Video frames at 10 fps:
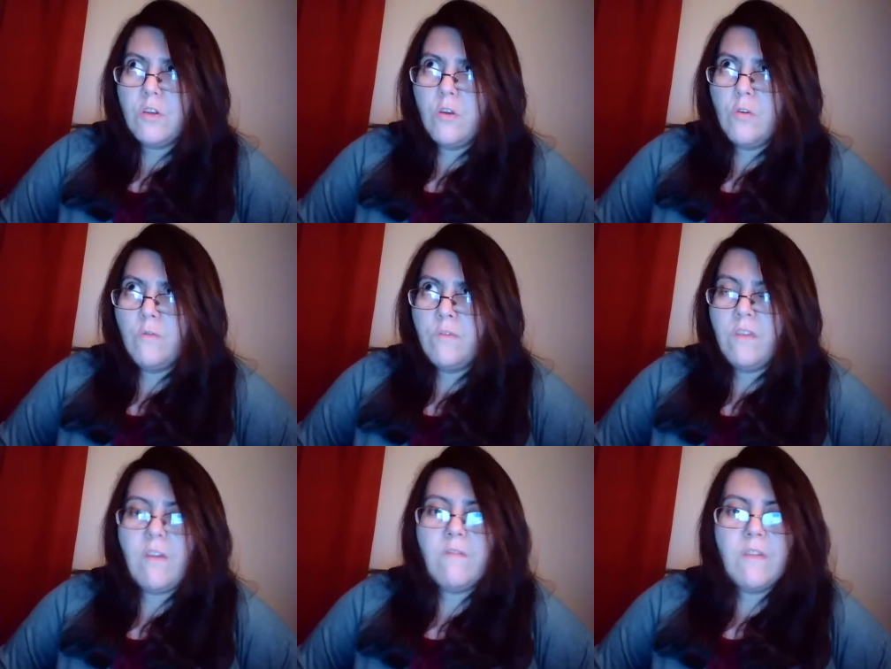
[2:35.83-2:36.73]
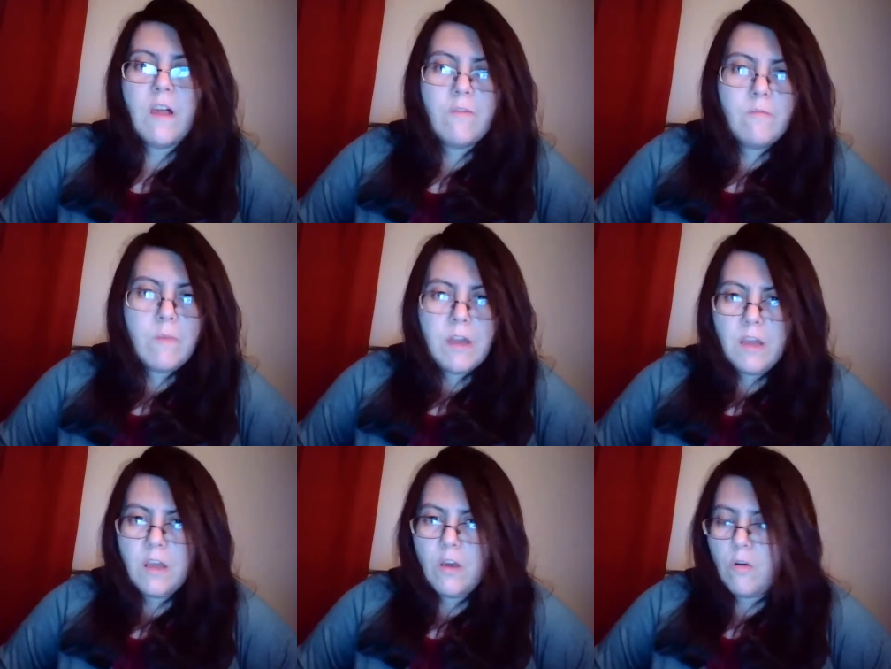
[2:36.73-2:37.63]
you've saved a lot of
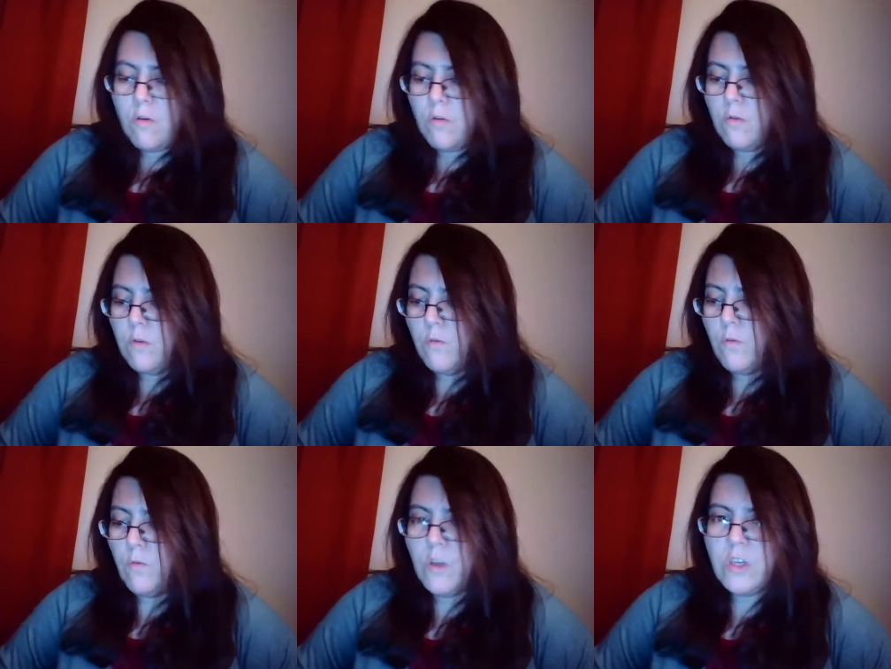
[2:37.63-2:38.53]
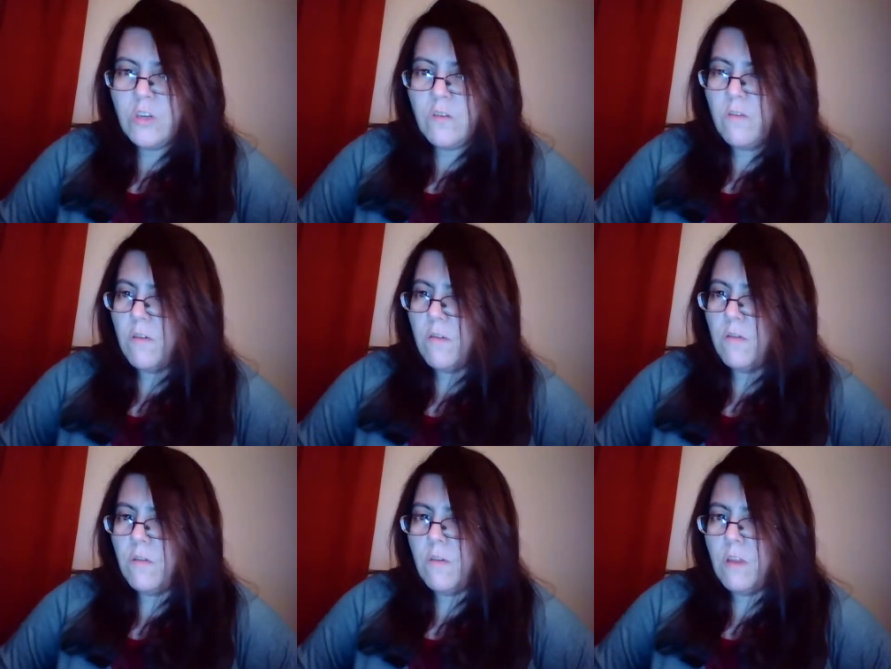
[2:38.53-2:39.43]
money, or you've reached
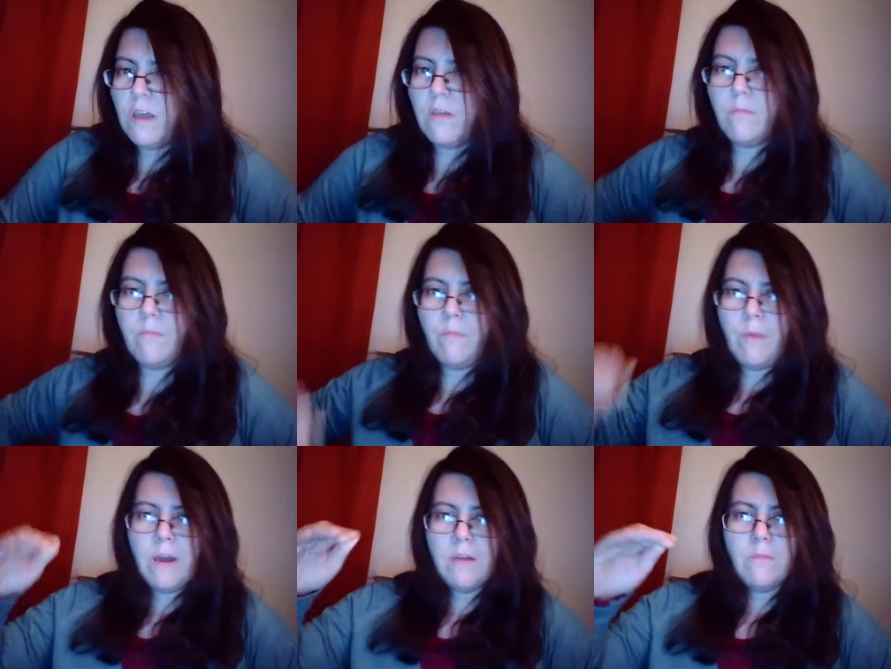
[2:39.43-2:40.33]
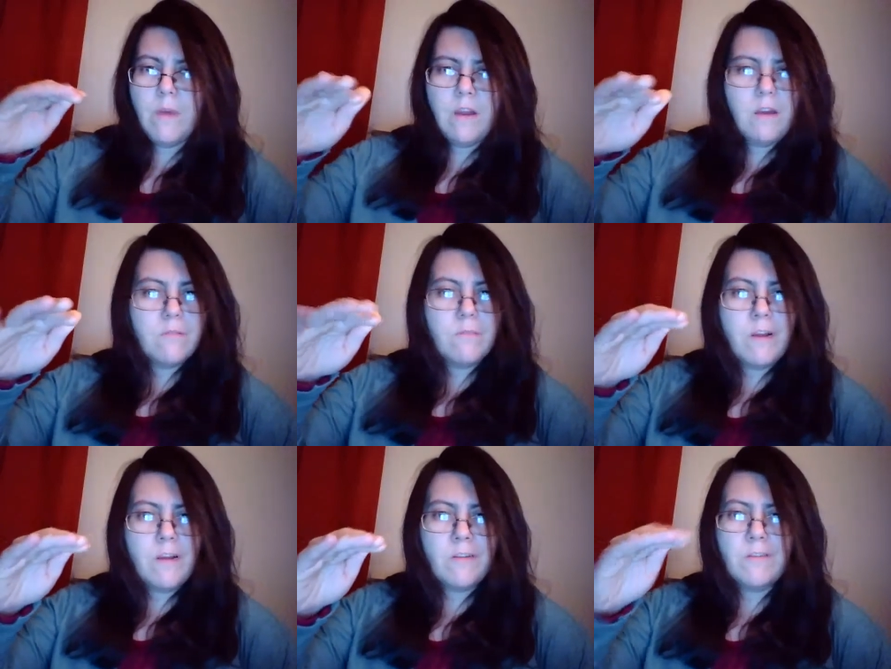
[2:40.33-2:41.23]
like a
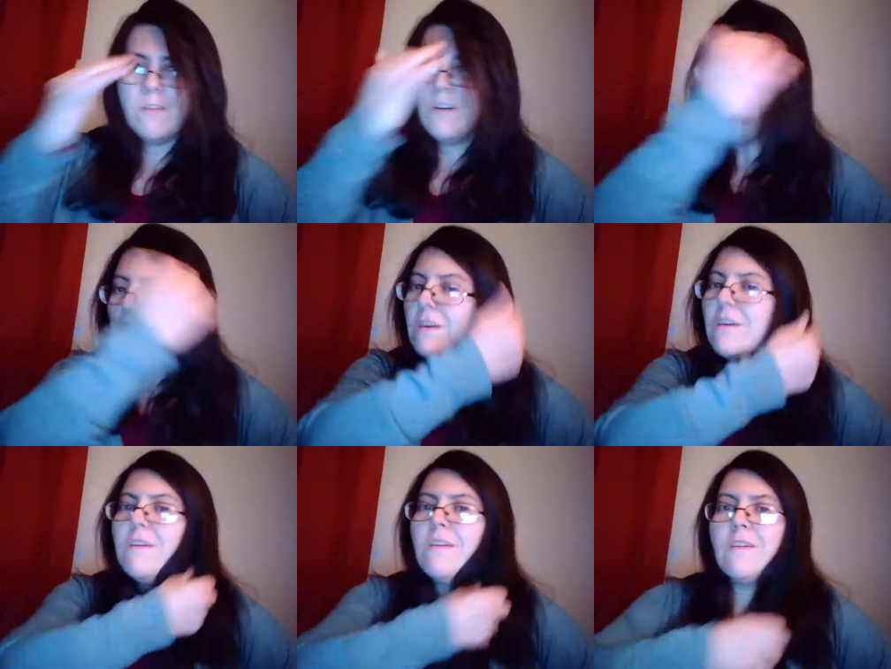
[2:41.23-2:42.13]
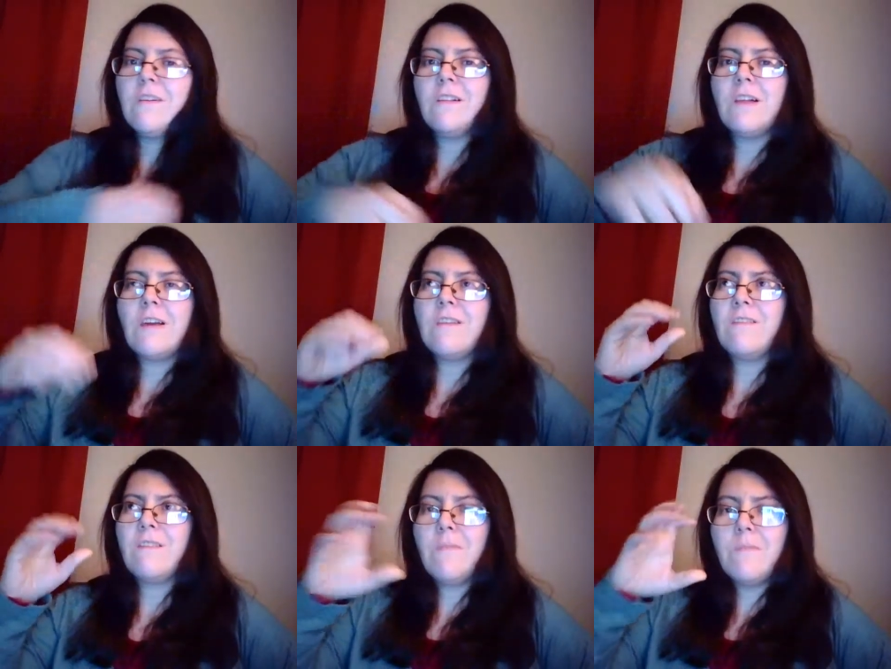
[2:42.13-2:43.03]
pineapple, like
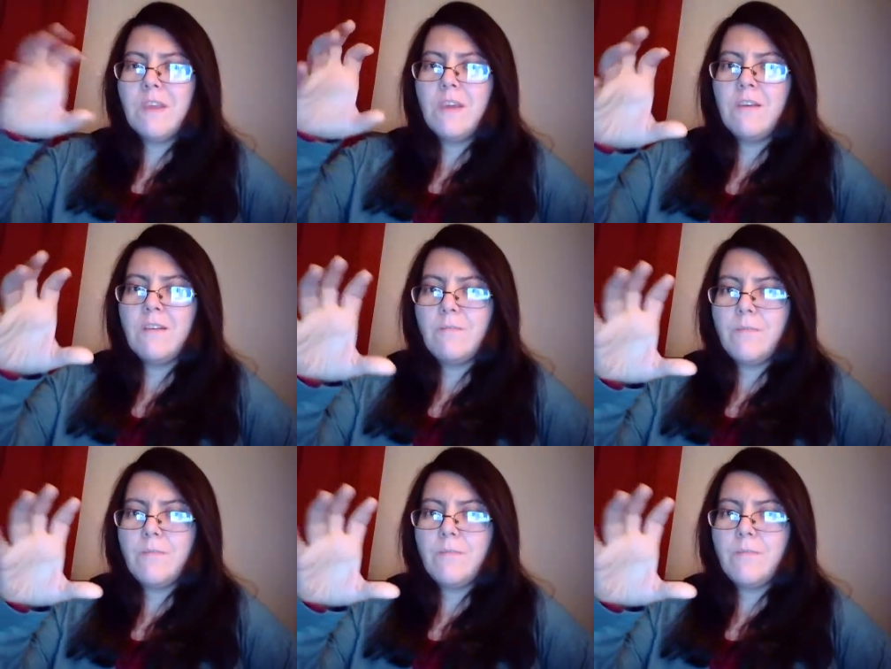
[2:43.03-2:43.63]
something